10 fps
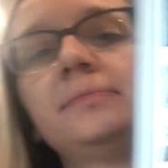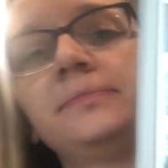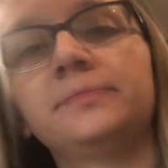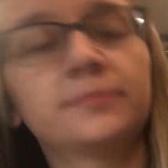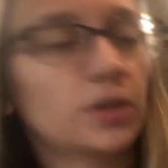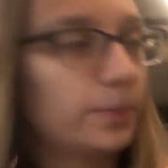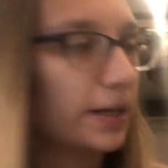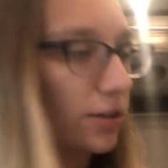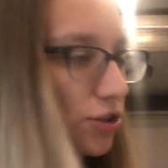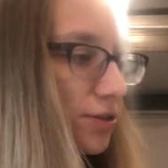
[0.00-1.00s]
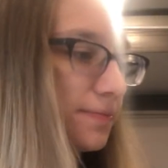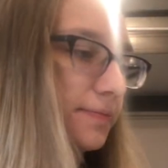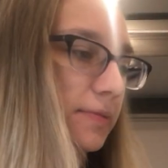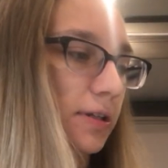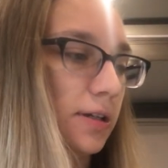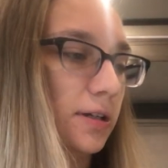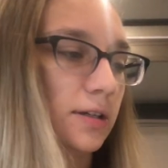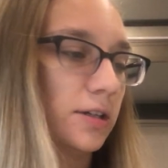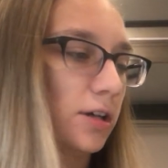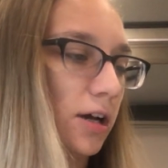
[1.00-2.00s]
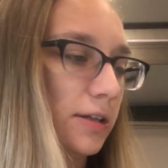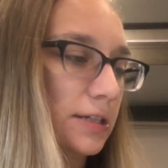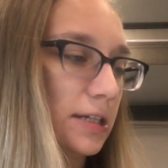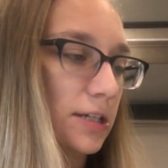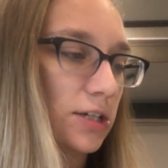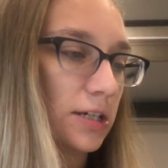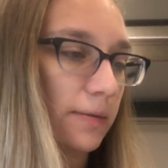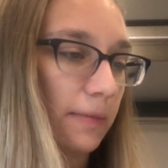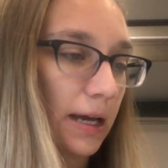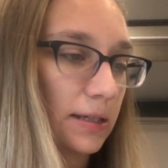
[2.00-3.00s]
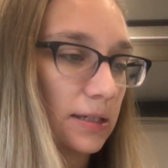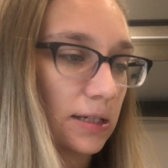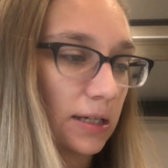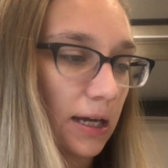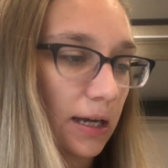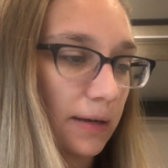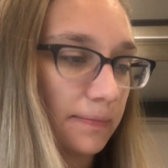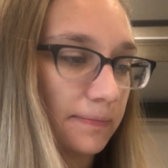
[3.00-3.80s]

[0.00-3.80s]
oh my gosh. Y'all, this is just a mess today.